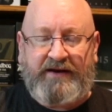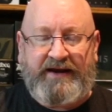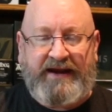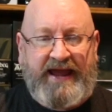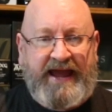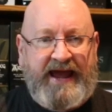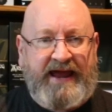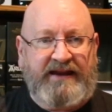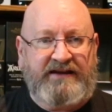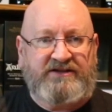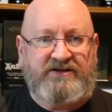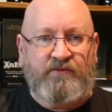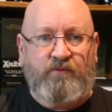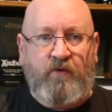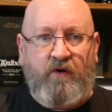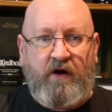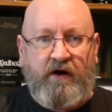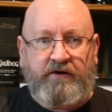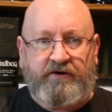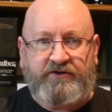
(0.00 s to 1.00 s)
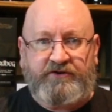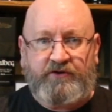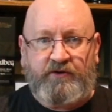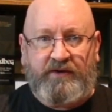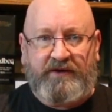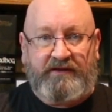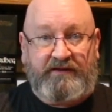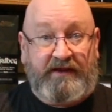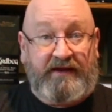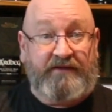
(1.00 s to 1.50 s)
and adding some water
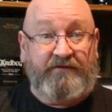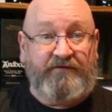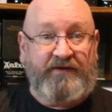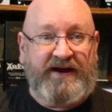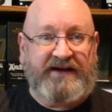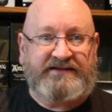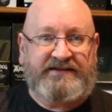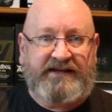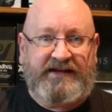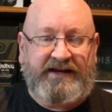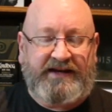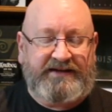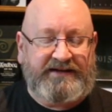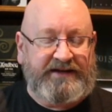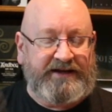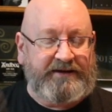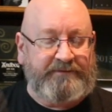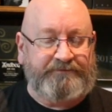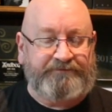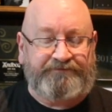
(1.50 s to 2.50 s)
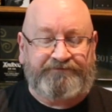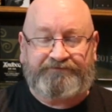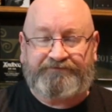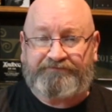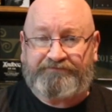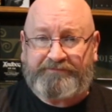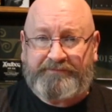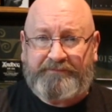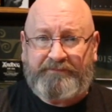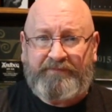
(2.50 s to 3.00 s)
to it and the fashion that I did
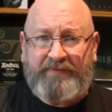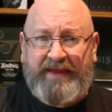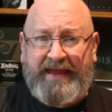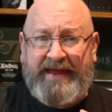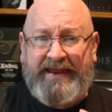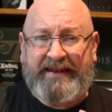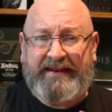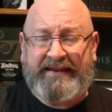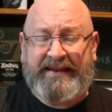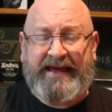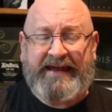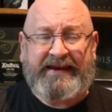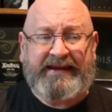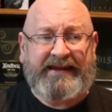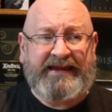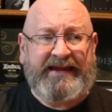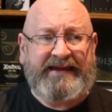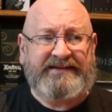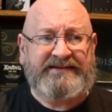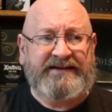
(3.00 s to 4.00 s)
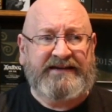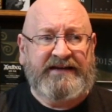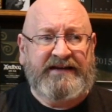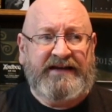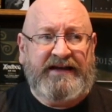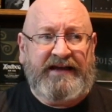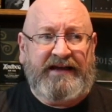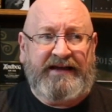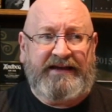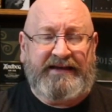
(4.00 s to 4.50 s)
and letting it
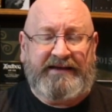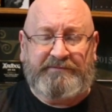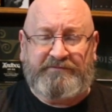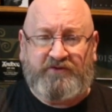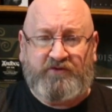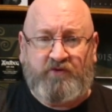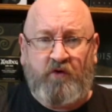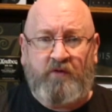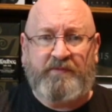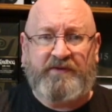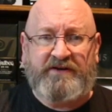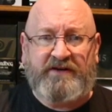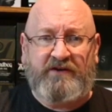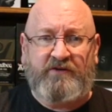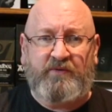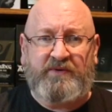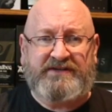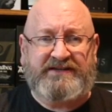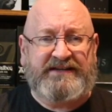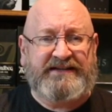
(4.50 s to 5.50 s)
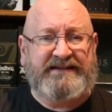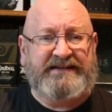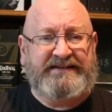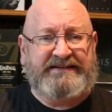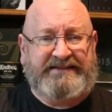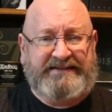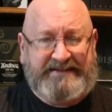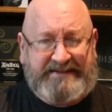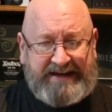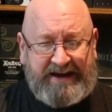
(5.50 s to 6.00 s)
absorb into the whiskey
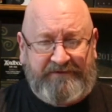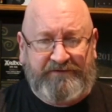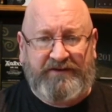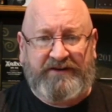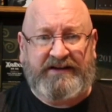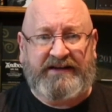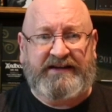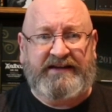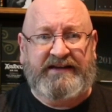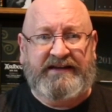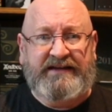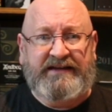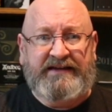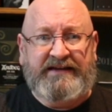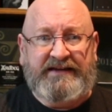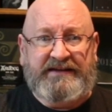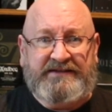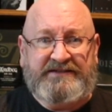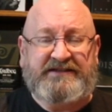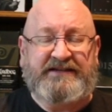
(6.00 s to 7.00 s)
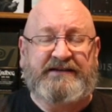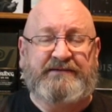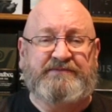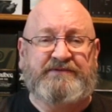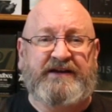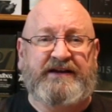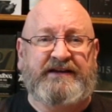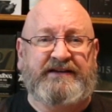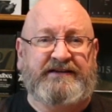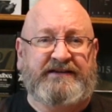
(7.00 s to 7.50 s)
definitely
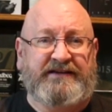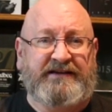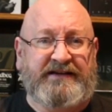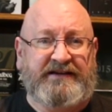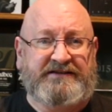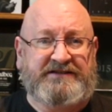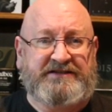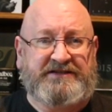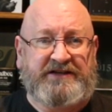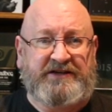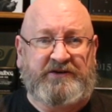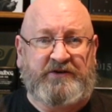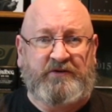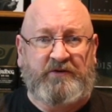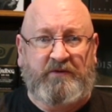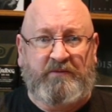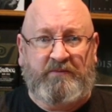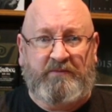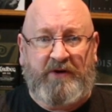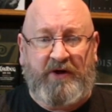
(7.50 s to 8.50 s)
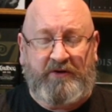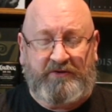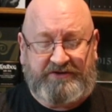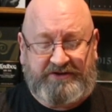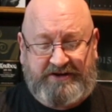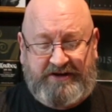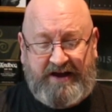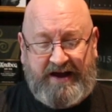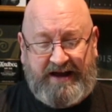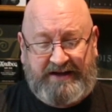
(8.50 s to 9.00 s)
seems like a single malt
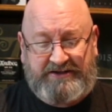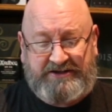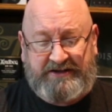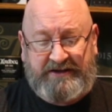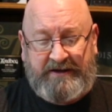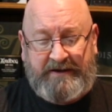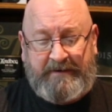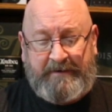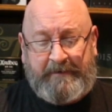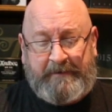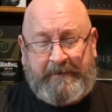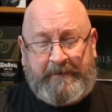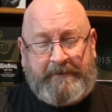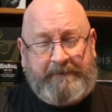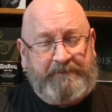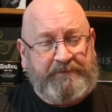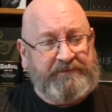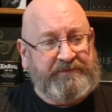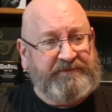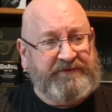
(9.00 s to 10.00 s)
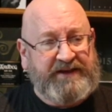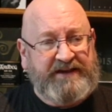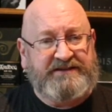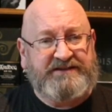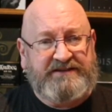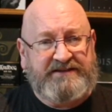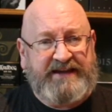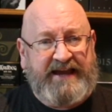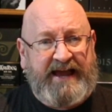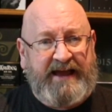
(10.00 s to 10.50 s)
Scotch.
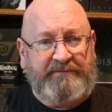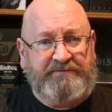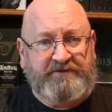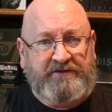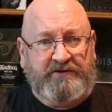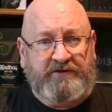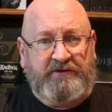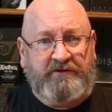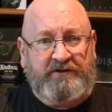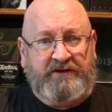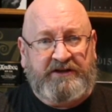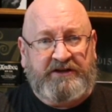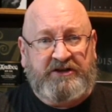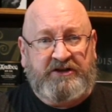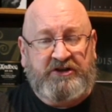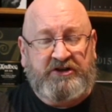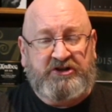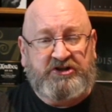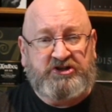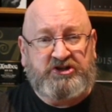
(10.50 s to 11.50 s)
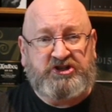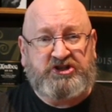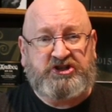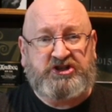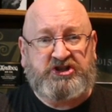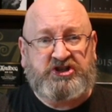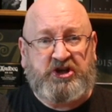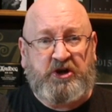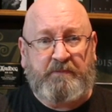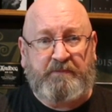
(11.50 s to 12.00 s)
This is absolutely
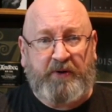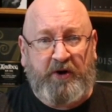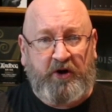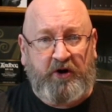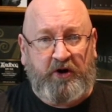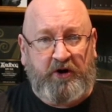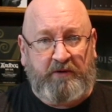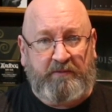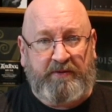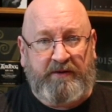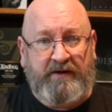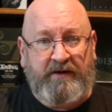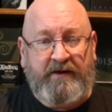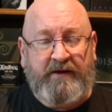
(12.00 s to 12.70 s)
superb.